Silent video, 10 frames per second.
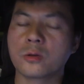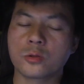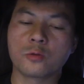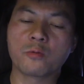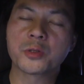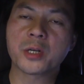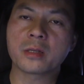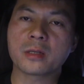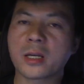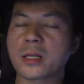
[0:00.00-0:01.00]
You will
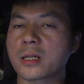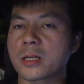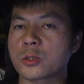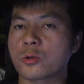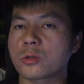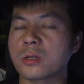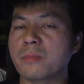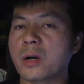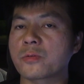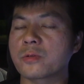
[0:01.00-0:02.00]
then get a certain
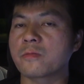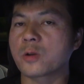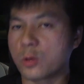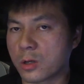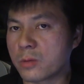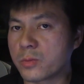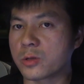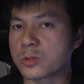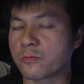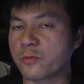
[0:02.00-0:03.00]
amount of
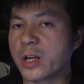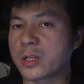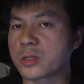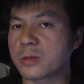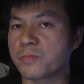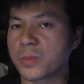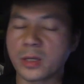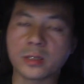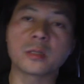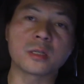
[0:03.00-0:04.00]
kilometers of range
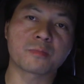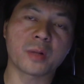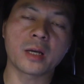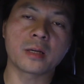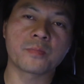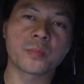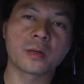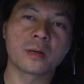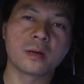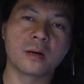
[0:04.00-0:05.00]
in the display.
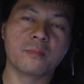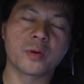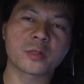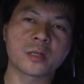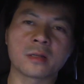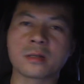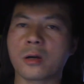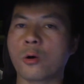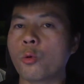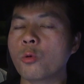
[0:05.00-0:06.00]
But then
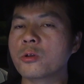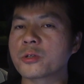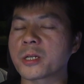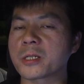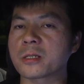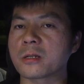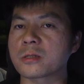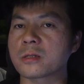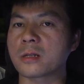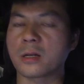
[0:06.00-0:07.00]
all the
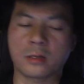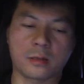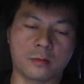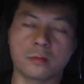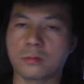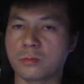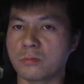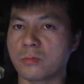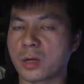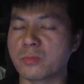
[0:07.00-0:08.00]
Teslas, like
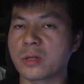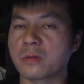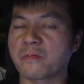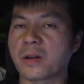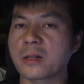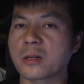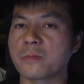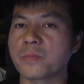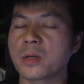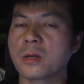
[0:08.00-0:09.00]
my Millennium
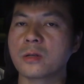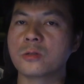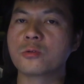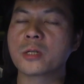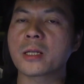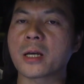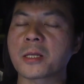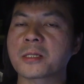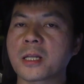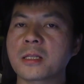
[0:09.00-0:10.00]
Falcon, you then had
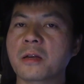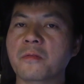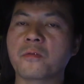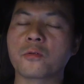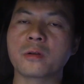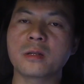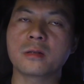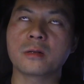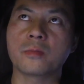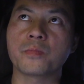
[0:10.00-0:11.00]
a setting for,
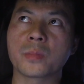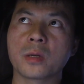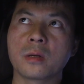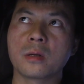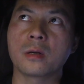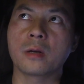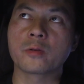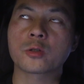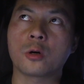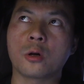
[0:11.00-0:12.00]
it
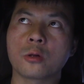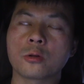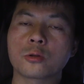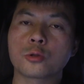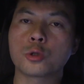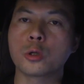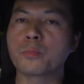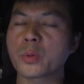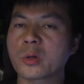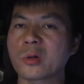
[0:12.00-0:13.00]
was called
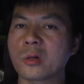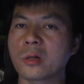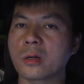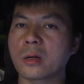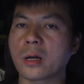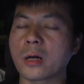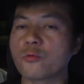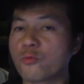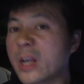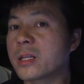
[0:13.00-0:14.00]
typical
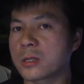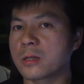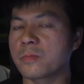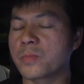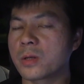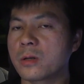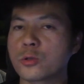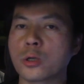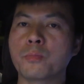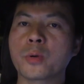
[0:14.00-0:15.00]
and rated.
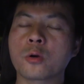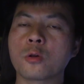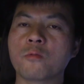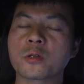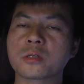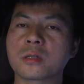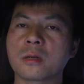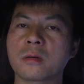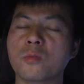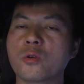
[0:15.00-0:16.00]
Typical was
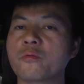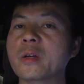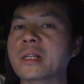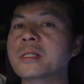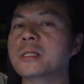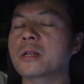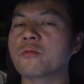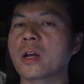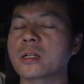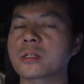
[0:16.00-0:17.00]
the more realistic
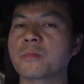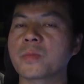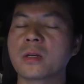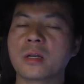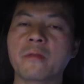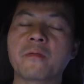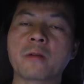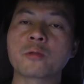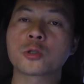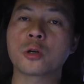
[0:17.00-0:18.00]
range. If
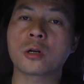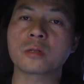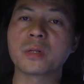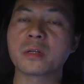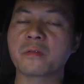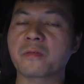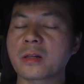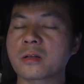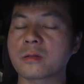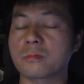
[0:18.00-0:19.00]
I would charge Millennium
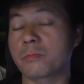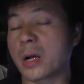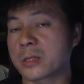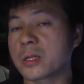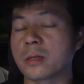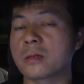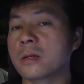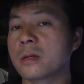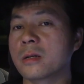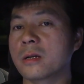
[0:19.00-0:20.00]
Falcon back then,
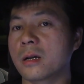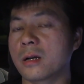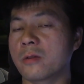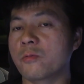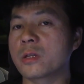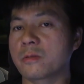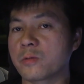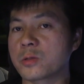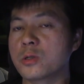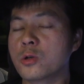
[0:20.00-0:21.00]
when it
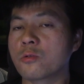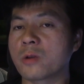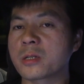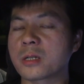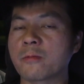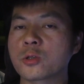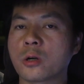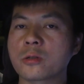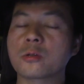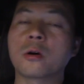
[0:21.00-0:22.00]
was new, right, I would
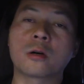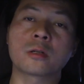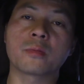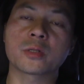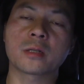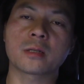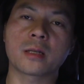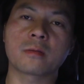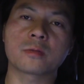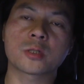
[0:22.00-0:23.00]
charge it to 100%
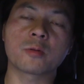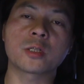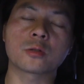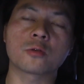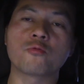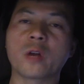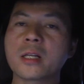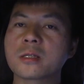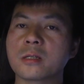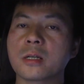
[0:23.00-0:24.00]
and switch it to
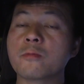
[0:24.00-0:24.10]
rated.